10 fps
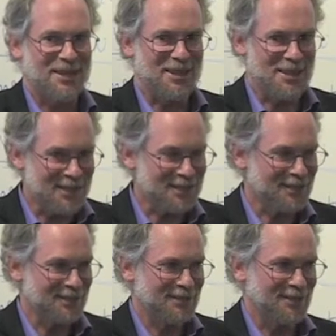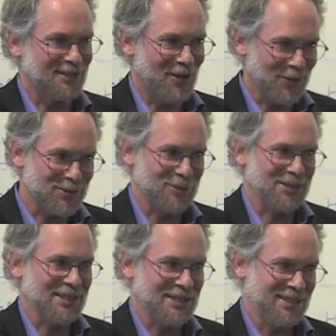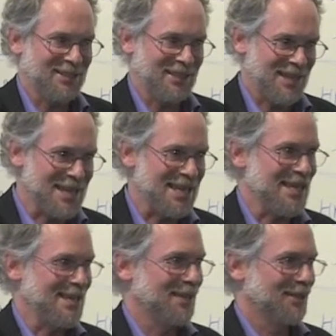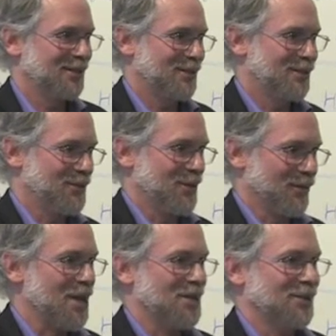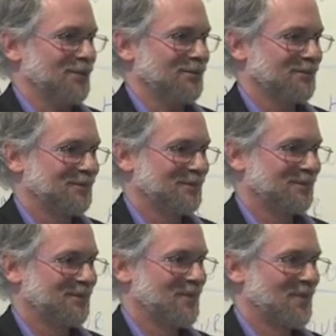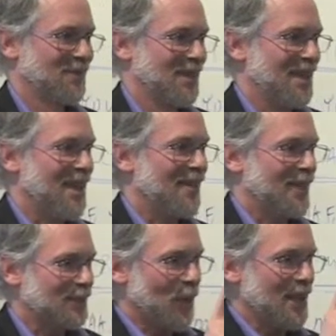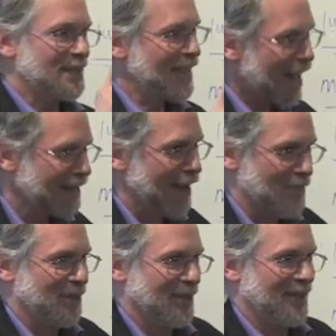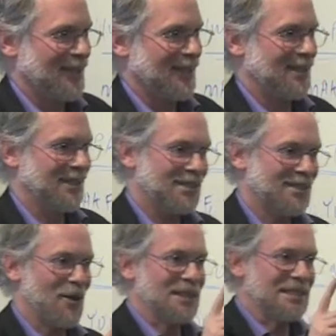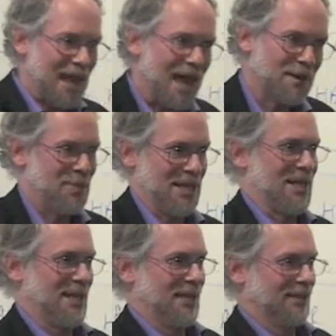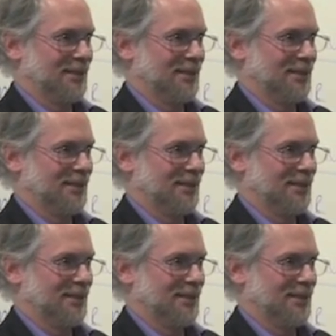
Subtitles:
This, ultimately, is the key to innovation. That's why it's not complicated. It's not big.